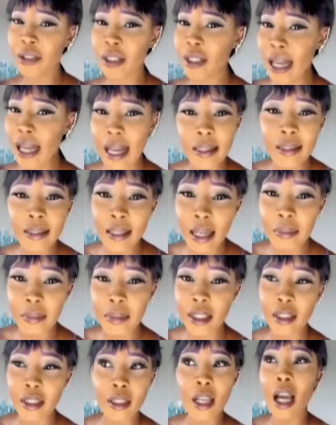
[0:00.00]
to answer
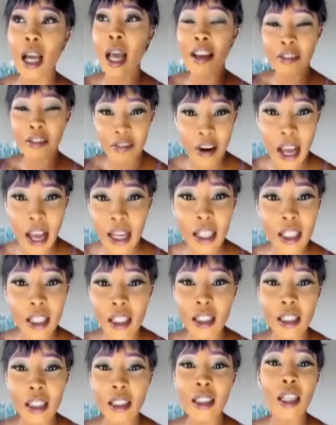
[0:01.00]
me. Frank,
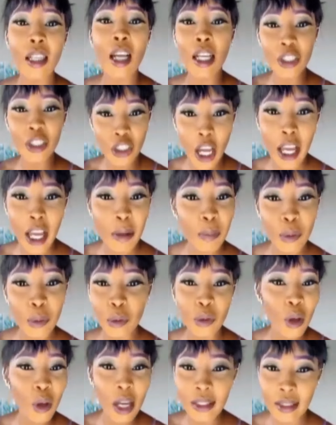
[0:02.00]
Shaibu,
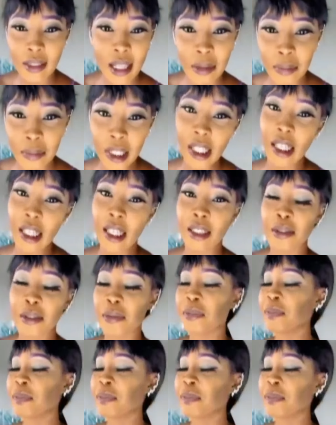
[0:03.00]
not answer me again.